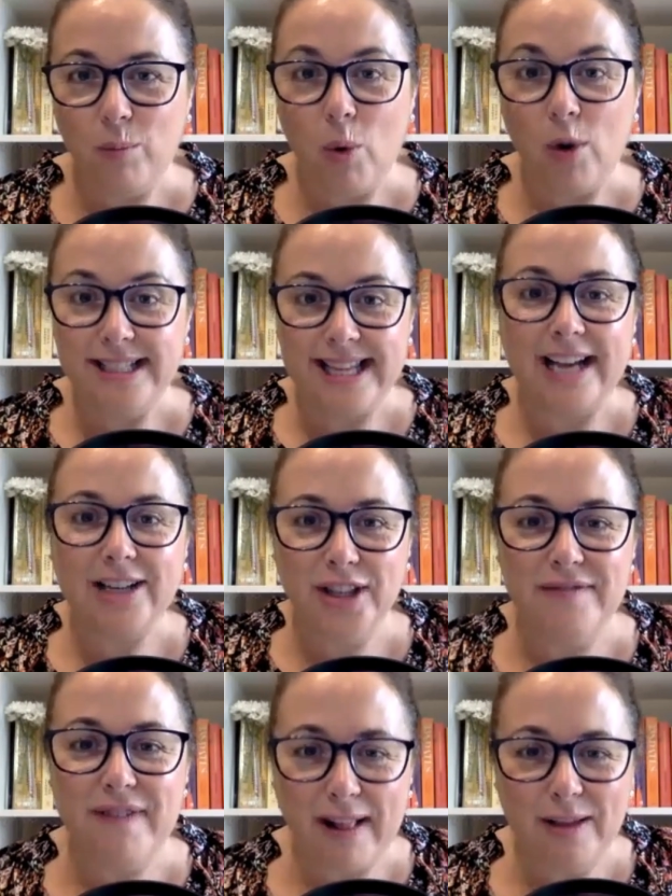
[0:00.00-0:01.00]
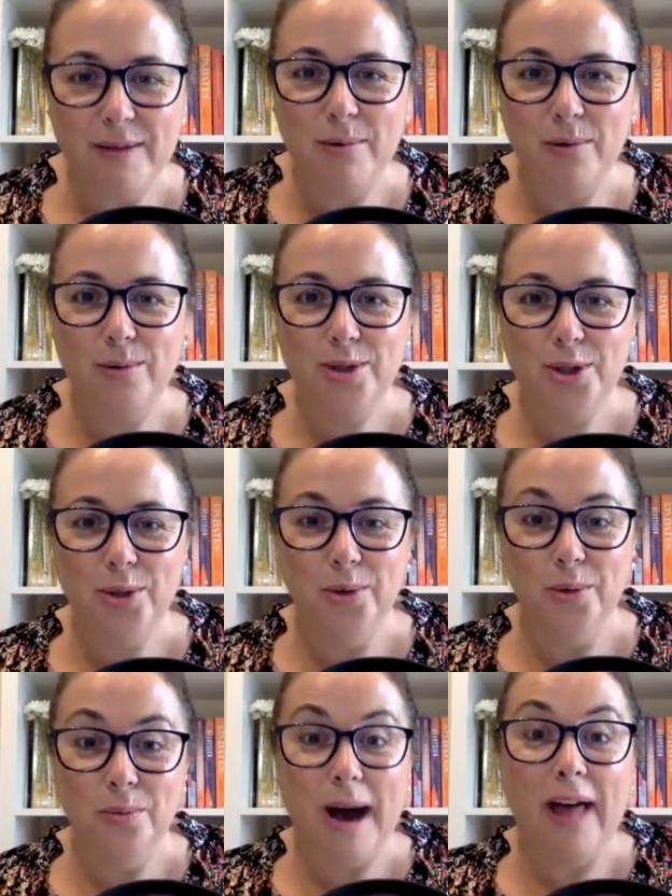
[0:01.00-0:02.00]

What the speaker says: what is actually valuable to